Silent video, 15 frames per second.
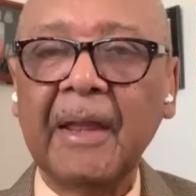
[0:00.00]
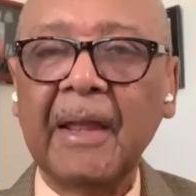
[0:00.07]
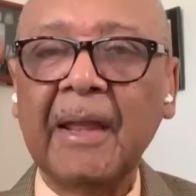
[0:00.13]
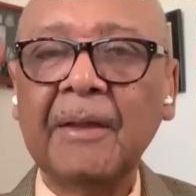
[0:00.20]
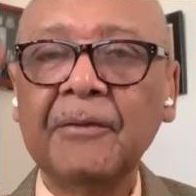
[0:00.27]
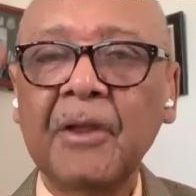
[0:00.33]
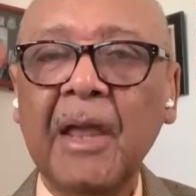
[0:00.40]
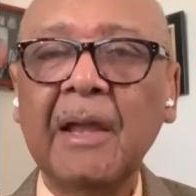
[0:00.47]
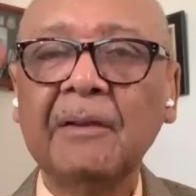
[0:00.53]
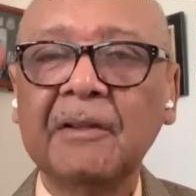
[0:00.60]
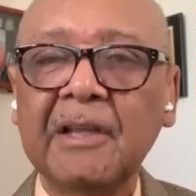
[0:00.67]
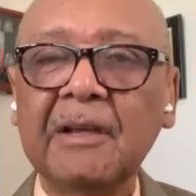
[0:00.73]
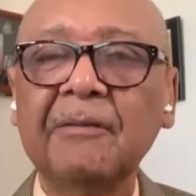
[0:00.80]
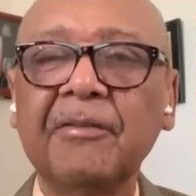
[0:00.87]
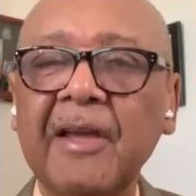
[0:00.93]
and
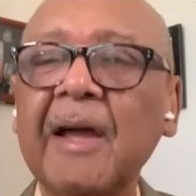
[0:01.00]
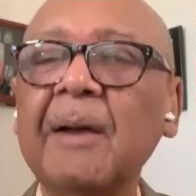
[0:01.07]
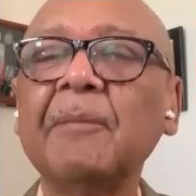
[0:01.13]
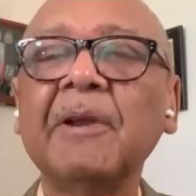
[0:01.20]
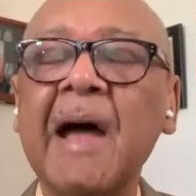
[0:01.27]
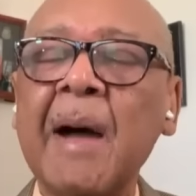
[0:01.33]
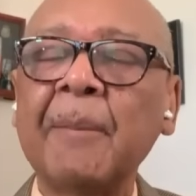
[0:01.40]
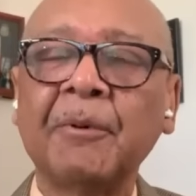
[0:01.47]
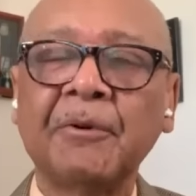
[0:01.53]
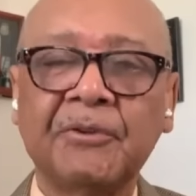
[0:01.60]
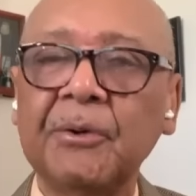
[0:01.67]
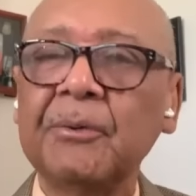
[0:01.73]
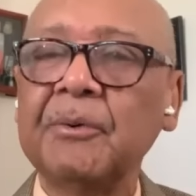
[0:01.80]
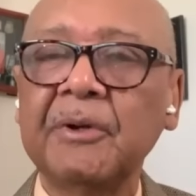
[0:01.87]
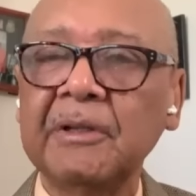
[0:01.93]
give them an
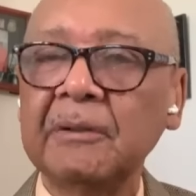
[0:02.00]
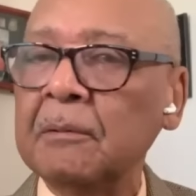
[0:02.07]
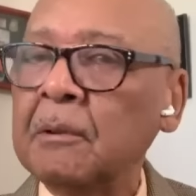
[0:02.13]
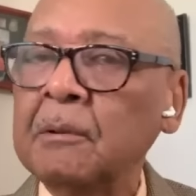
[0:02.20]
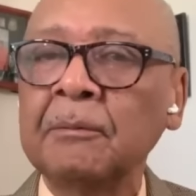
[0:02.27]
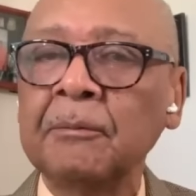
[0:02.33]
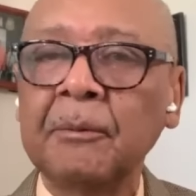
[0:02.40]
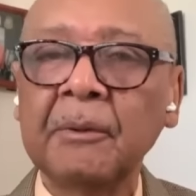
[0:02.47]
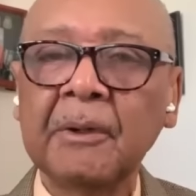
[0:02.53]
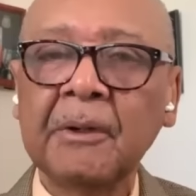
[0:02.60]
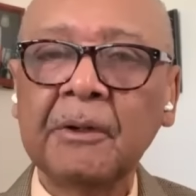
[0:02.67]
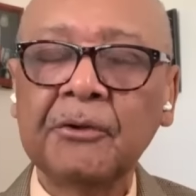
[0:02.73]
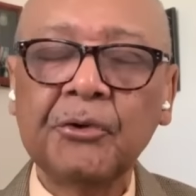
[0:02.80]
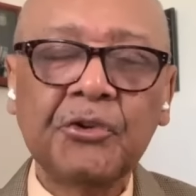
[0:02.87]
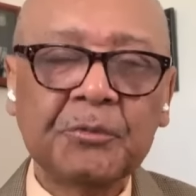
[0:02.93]
opportunity
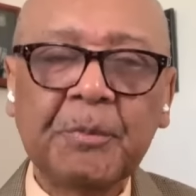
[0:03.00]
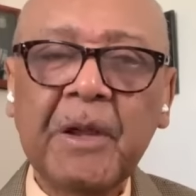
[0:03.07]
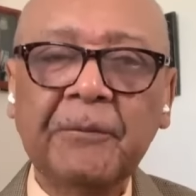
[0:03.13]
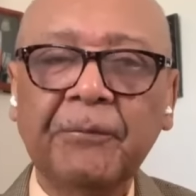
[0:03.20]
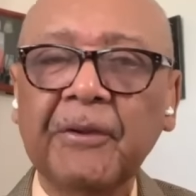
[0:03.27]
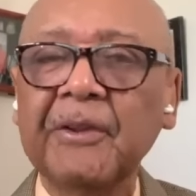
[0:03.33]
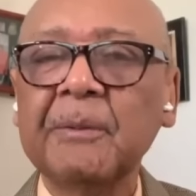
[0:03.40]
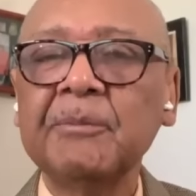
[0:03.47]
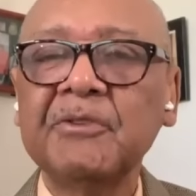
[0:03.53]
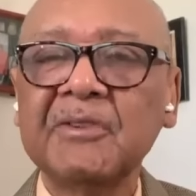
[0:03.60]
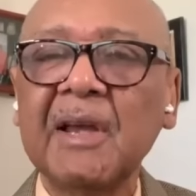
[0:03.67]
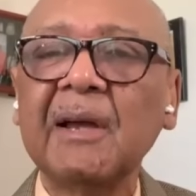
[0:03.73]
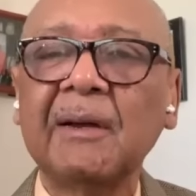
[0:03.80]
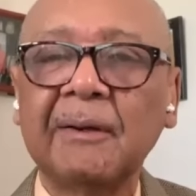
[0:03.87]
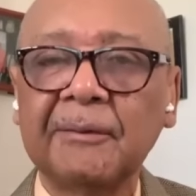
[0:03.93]
to speak for
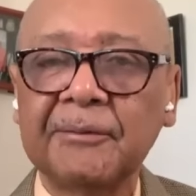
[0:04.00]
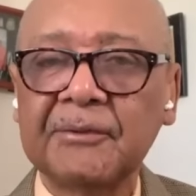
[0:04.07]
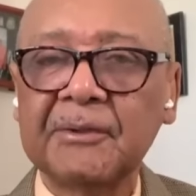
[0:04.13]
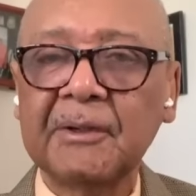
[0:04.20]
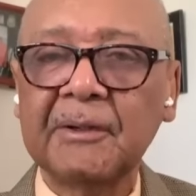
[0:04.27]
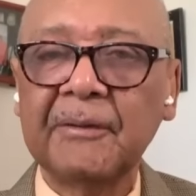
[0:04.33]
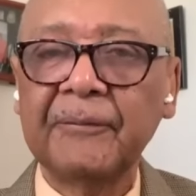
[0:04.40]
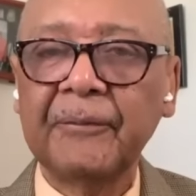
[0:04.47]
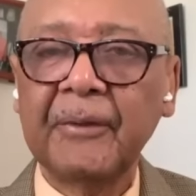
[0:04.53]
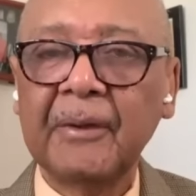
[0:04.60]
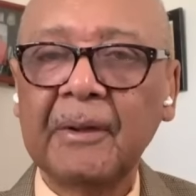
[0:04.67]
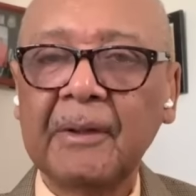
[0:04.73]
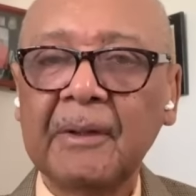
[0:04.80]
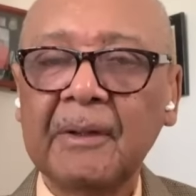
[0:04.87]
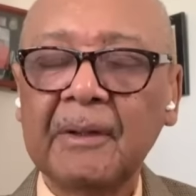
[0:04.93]
themselves.
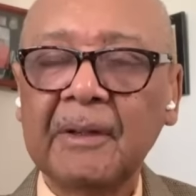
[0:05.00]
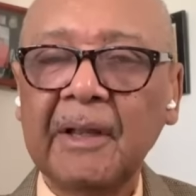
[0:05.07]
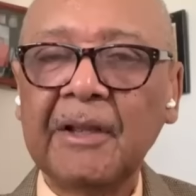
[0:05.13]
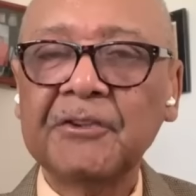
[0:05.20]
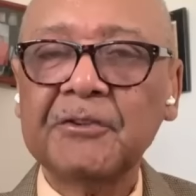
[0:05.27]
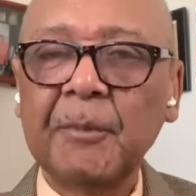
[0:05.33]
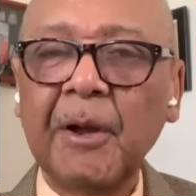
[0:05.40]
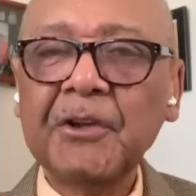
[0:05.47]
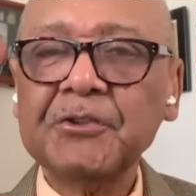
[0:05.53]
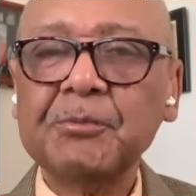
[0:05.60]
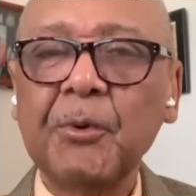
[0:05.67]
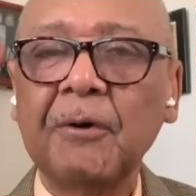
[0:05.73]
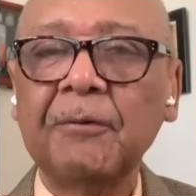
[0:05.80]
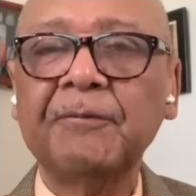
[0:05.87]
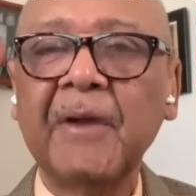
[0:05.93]
It's much
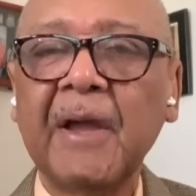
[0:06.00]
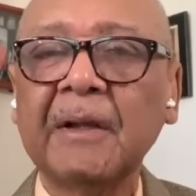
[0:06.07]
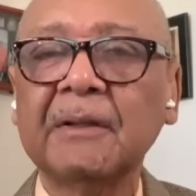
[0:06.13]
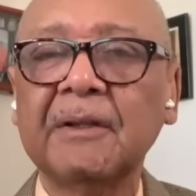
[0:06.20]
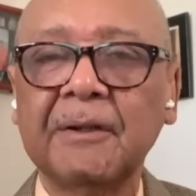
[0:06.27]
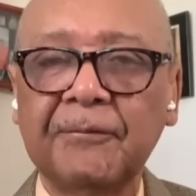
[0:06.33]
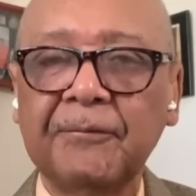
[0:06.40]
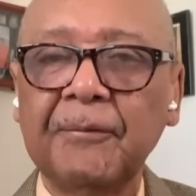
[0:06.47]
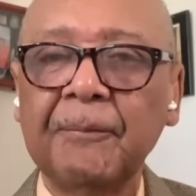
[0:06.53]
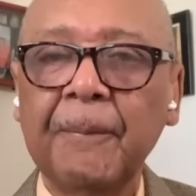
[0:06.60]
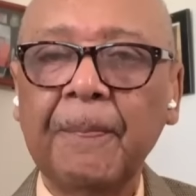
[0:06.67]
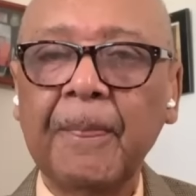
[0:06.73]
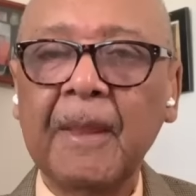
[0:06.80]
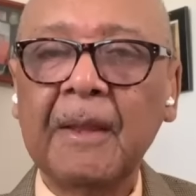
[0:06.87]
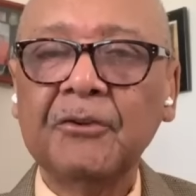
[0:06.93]
more effective
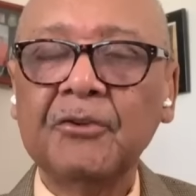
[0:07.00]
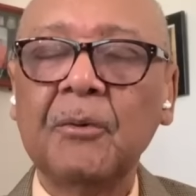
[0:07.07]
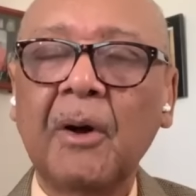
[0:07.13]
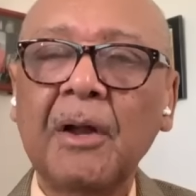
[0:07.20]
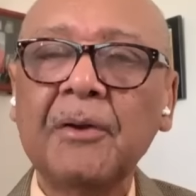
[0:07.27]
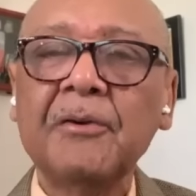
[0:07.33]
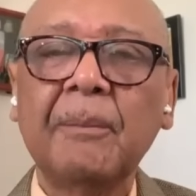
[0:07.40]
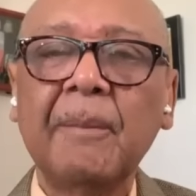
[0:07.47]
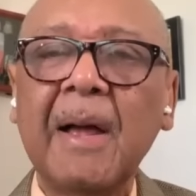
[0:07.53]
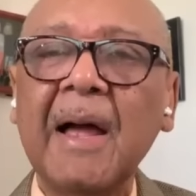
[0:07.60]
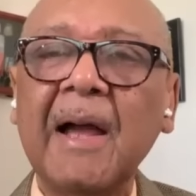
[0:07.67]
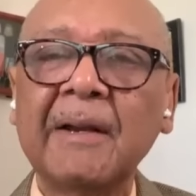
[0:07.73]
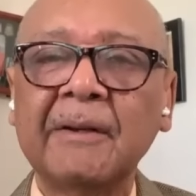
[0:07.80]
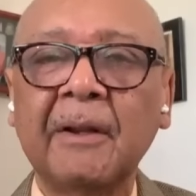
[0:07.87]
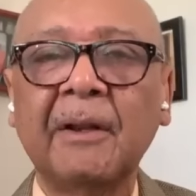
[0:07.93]
to
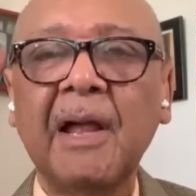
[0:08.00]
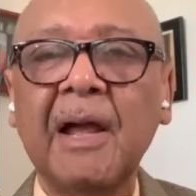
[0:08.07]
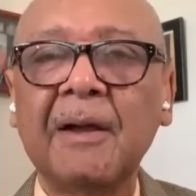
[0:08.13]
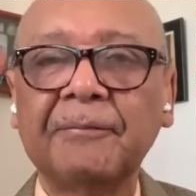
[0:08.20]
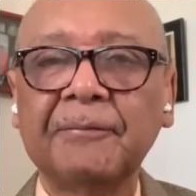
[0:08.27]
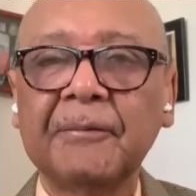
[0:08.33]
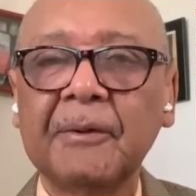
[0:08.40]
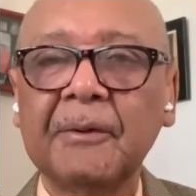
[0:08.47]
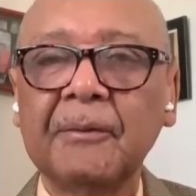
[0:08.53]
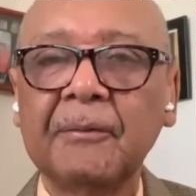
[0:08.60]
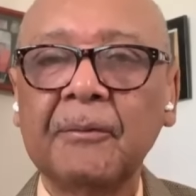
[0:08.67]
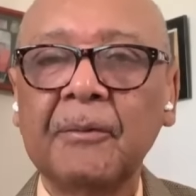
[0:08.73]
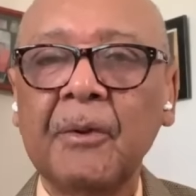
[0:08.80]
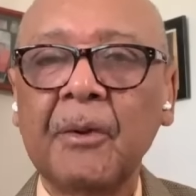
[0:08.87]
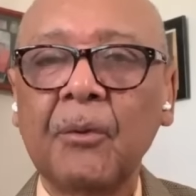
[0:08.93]
undermine the left
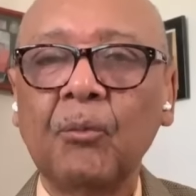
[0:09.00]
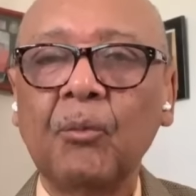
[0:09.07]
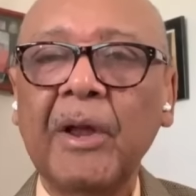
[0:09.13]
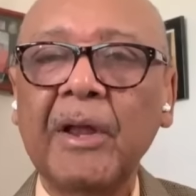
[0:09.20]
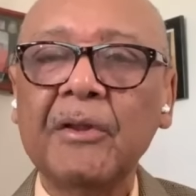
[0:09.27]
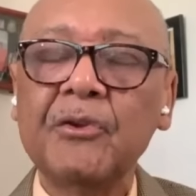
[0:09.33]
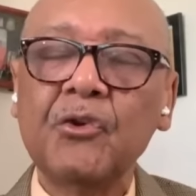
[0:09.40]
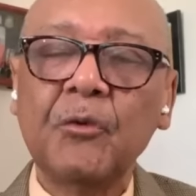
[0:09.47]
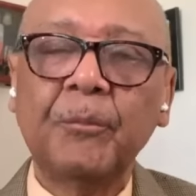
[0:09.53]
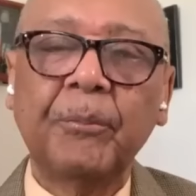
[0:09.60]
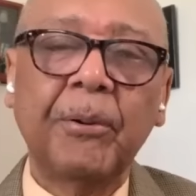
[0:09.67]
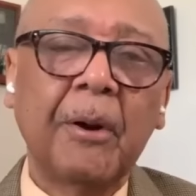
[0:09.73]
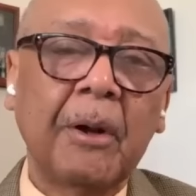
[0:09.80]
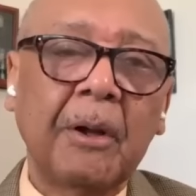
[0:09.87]
when you